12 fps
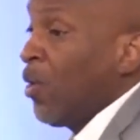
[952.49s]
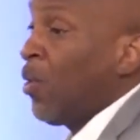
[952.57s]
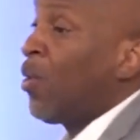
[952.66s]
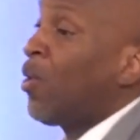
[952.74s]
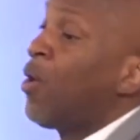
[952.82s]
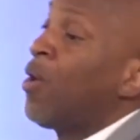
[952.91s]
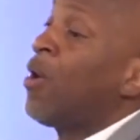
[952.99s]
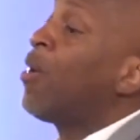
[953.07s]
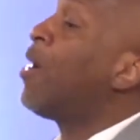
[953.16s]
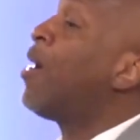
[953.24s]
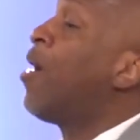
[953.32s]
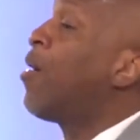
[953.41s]
Oh, ho,
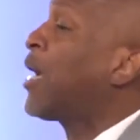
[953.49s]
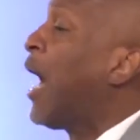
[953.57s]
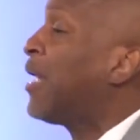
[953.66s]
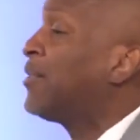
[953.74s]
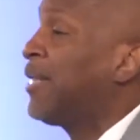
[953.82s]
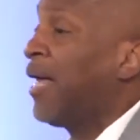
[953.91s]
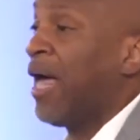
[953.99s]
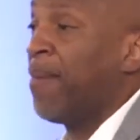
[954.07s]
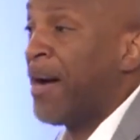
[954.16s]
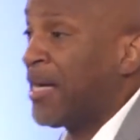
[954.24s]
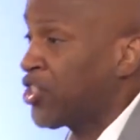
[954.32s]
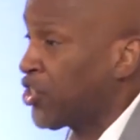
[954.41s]
ho,
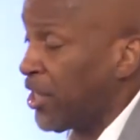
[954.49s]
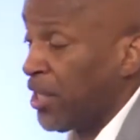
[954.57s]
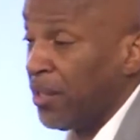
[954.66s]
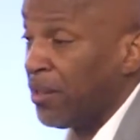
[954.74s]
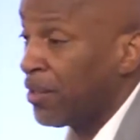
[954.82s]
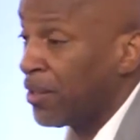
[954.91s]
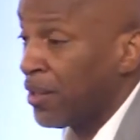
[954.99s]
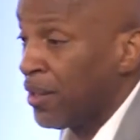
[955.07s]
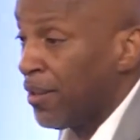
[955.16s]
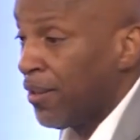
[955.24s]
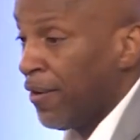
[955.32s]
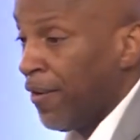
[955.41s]
gandalamashi.
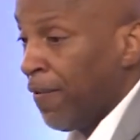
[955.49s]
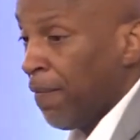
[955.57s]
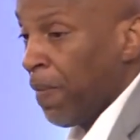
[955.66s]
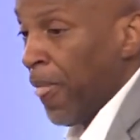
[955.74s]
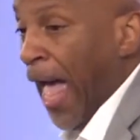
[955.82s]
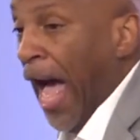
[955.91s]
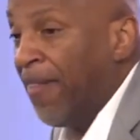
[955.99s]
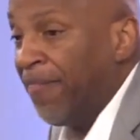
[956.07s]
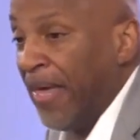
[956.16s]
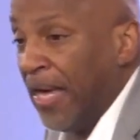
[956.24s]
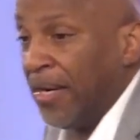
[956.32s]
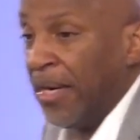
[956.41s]
And
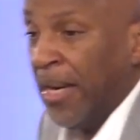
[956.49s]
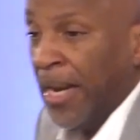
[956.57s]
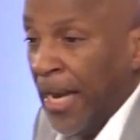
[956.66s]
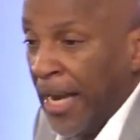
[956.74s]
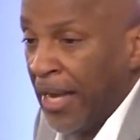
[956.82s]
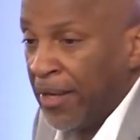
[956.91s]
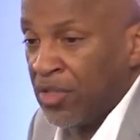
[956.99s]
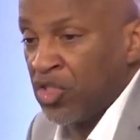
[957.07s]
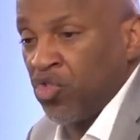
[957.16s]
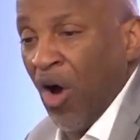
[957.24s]
then in